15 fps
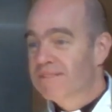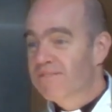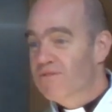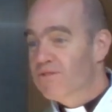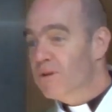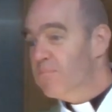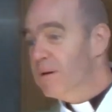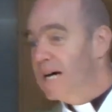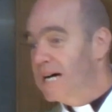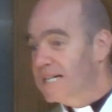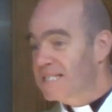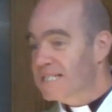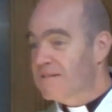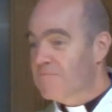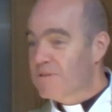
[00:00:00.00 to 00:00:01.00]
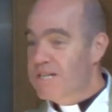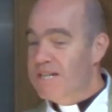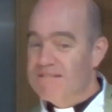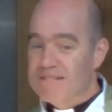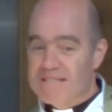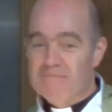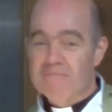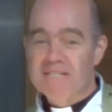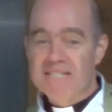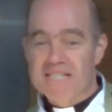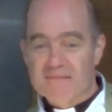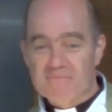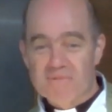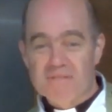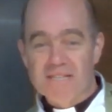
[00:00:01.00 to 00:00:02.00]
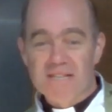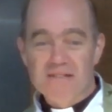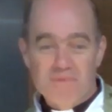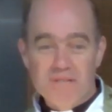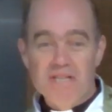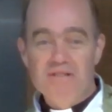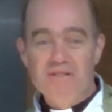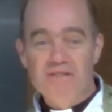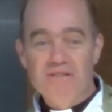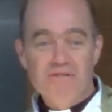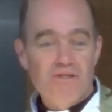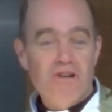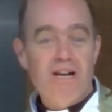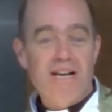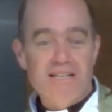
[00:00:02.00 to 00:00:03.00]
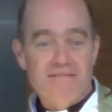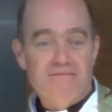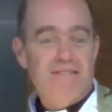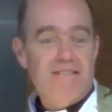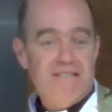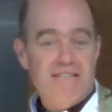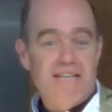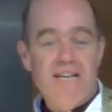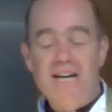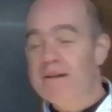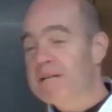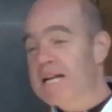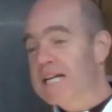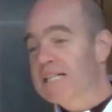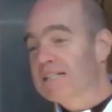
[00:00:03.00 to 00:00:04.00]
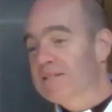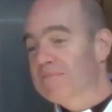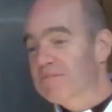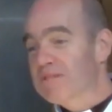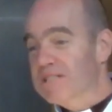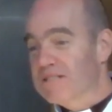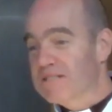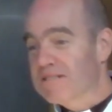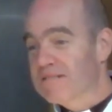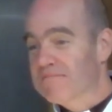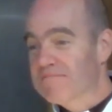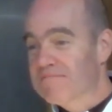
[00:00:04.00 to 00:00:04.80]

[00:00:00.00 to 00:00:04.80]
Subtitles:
If you're at a party somewhere and somebody says, "Well, what do you do?" Try it. So say, "I'm an Anglican priest."